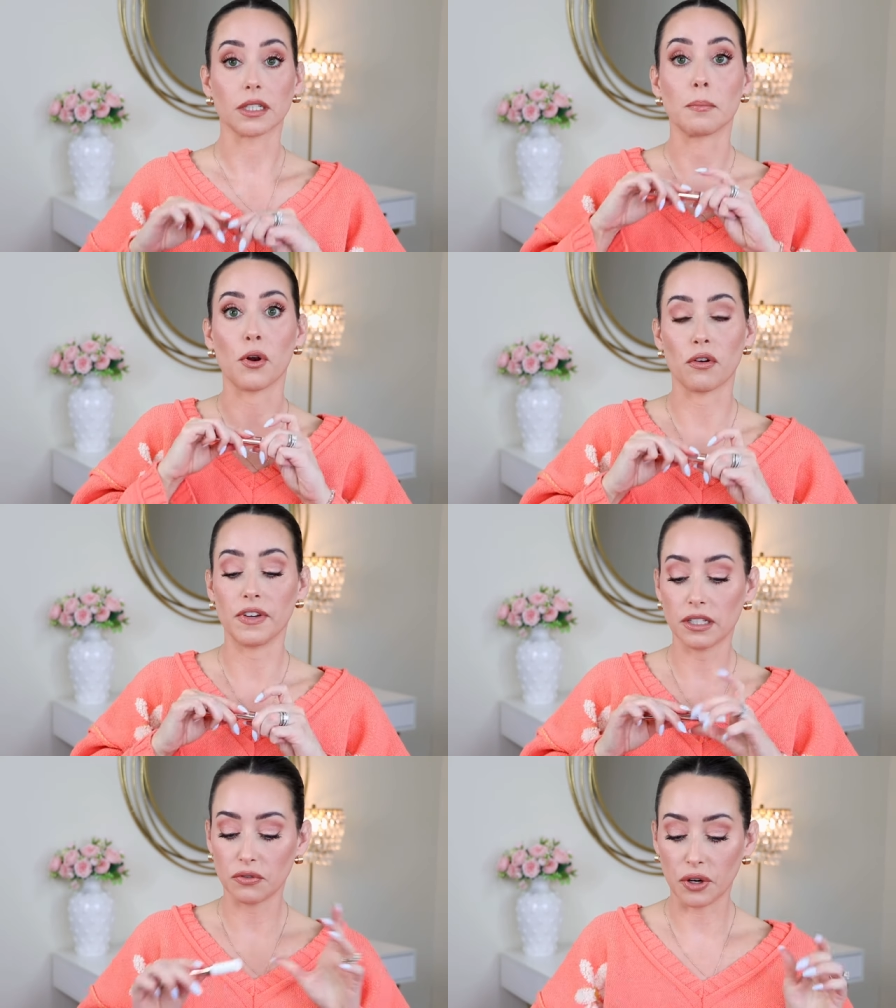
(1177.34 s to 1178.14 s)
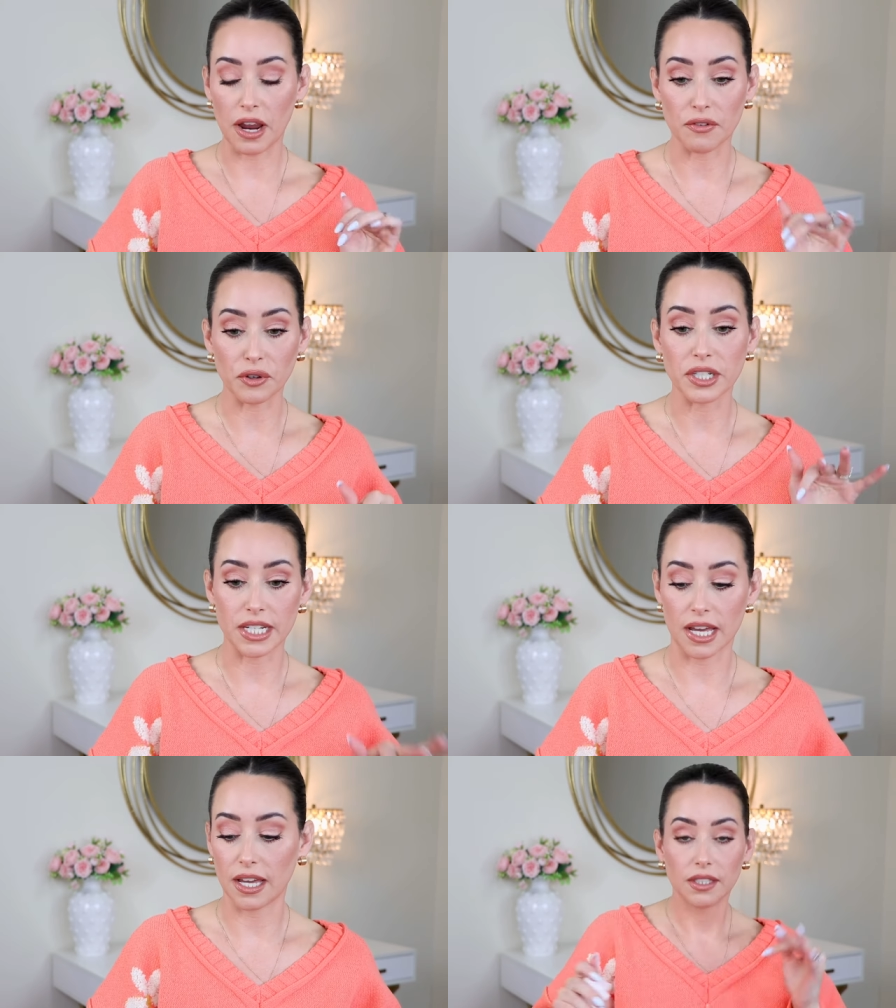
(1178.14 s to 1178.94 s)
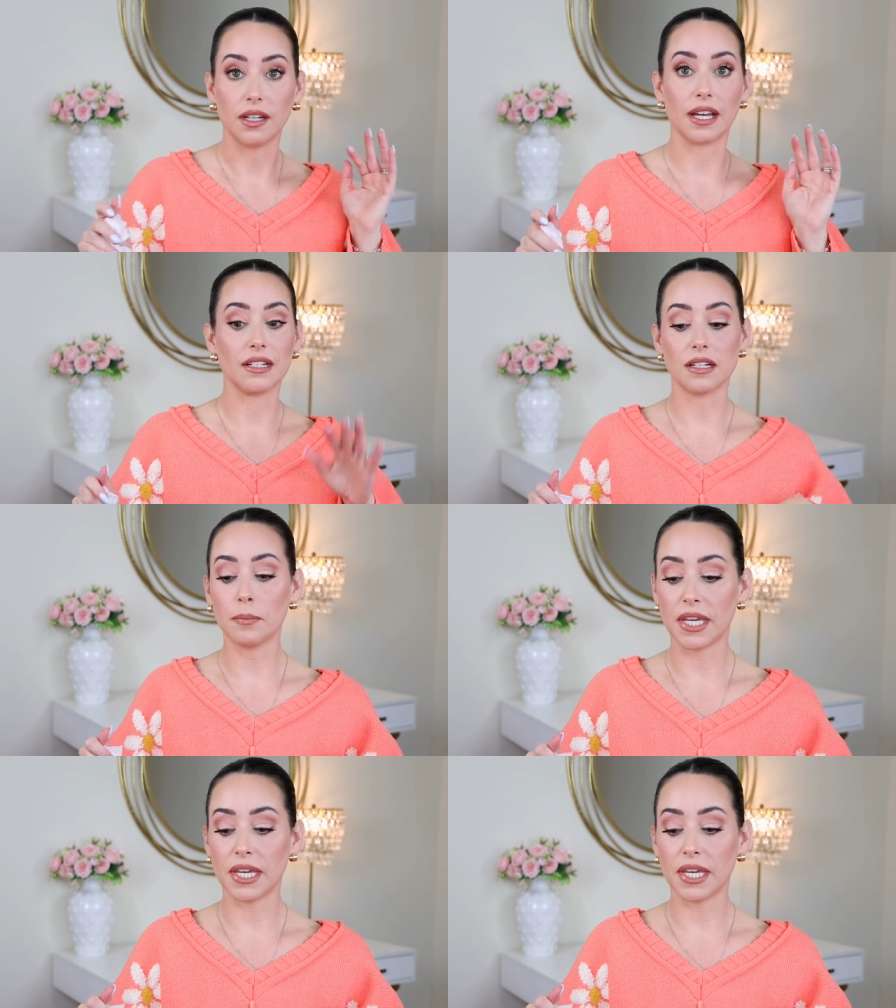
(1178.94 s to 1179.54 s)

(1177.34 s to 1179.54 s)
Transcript: Perfect for every day. I ended up